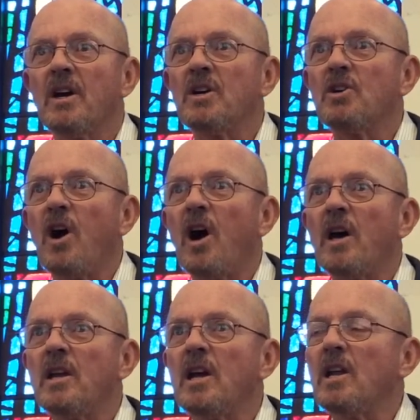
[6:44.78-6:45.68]

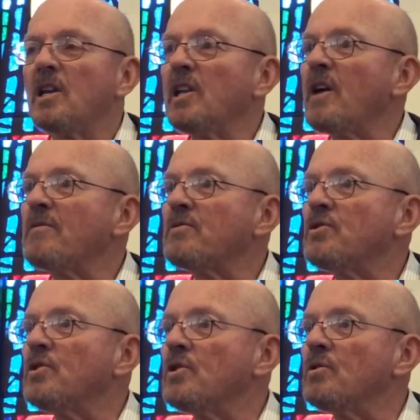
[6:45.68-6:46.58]
God
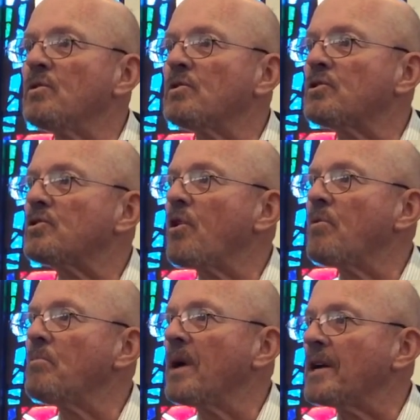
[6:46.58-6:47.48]
loves you
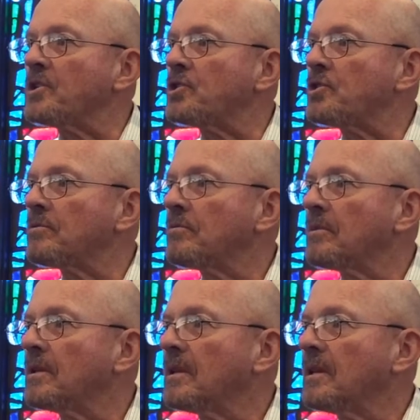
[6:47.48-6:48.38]
so much
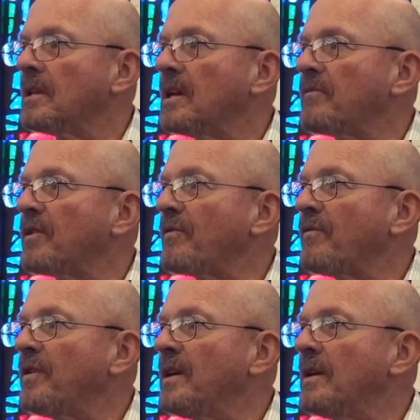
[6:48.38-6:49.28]
that if your
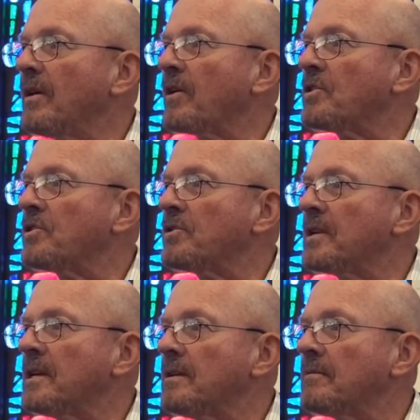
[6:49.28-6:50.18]
feet are
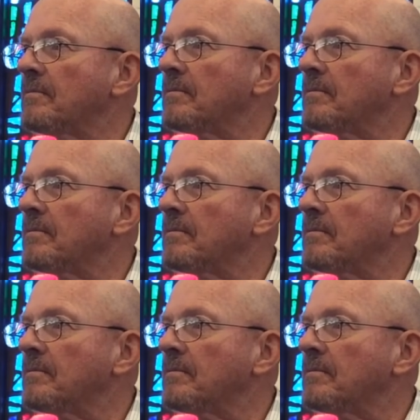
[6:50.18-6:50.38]
dirty,